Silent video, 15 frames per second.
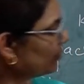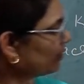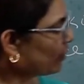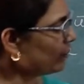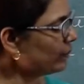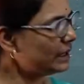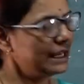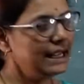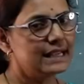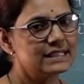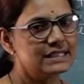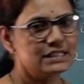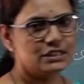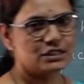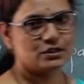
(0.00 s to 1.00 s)
property,
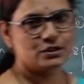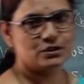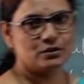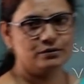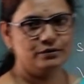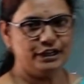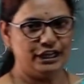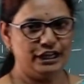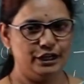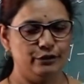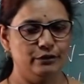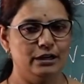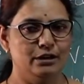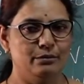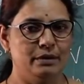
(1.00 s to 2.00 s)
existence of negative
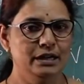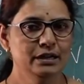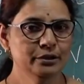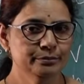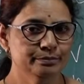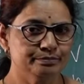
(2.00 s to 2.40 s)
element.